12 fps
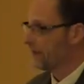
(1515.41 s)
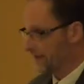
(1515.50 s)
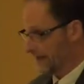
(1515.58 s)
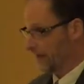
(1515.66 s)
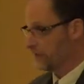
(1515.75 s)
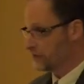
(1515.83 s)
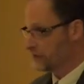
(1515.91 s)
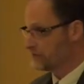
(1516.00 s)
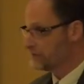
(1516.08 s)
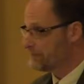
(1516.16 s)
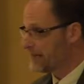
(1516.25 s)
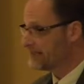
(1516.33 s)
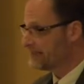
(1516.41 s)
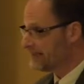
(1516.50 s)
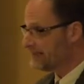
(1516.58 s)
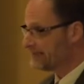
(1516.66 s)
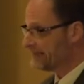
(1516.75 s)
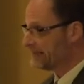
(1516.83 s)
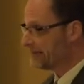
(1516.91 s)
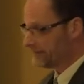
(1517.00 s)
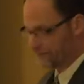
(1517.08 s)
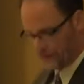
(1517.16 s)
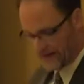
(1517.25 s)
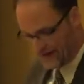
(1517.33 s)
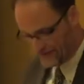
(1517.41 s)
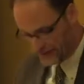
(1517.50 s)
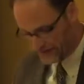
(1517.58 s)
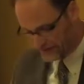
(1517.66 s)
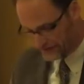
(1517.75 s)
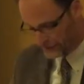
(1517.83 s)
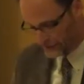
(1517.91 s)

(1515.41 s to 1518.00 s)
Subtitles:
they argued, made it easy for Africans